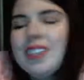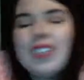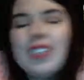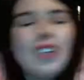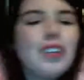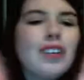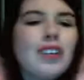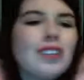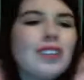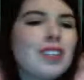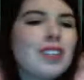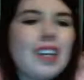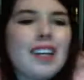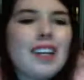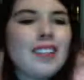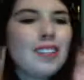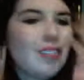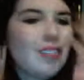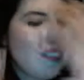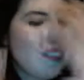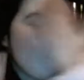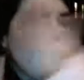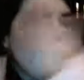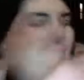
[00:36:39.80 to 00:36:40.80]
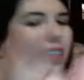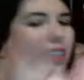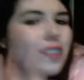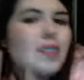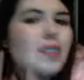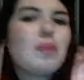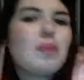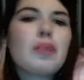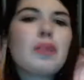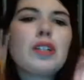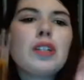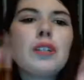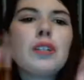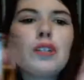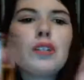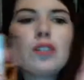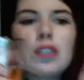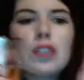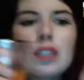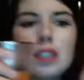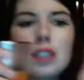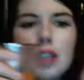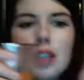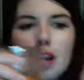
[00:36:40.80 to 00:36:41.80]
Sure, there's like directors and
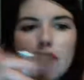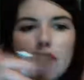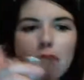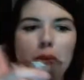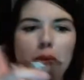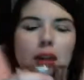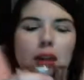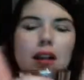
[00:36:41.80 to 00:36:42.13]
producers and stuff,